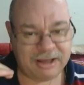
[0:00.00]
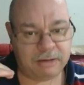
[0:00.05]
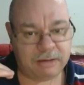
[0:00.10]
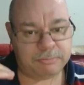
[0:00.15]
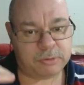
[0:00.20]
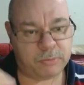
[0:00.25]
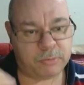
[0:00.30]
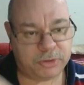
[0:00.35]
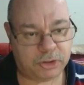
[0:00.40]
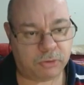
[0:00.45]

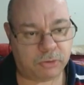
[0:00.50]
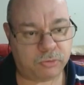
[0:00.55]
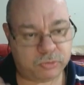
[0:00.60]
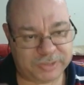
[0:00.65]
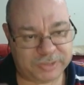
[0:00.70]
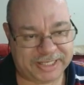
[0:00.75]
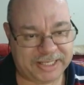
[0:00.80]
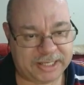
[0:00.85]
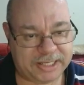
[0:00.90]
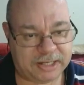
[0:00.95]
but we're not
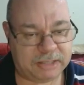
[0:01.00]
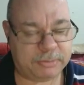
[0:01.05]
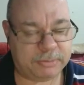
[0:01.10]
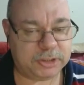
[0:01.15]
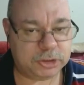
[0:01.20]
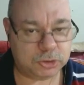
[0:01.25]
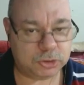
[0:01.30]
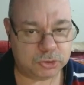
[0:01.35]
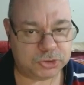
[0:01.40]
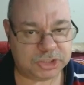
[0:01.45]
really going to be
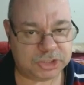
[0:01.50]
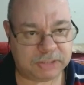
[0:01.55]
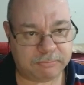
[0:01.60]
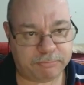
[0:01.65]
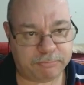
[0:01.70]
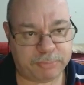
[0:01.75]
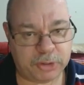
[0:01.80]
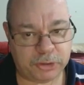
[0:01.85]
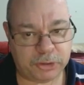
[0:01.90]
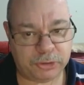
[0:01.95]
using
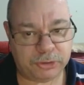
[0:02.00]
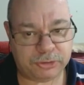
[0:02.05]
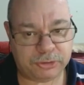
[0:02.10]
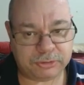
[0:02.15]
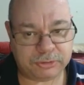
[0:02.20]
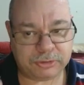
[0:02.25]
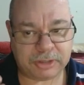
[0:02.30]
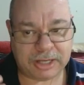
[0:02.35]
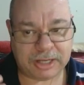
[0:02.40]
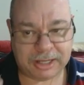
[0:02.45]

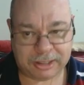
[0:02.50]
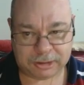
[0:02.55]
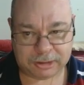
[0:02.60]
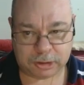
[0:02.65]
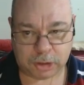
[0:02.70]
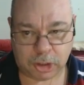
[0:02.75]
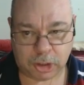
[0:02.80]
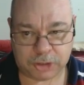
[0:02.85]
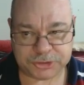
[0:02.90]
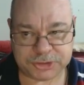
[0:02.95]
burn a
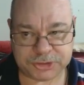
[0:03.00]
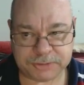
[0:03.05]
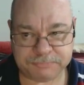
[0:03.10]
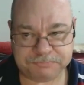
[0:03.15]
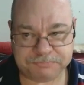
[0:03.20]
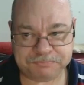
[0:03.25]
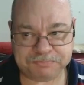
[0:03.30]
lot.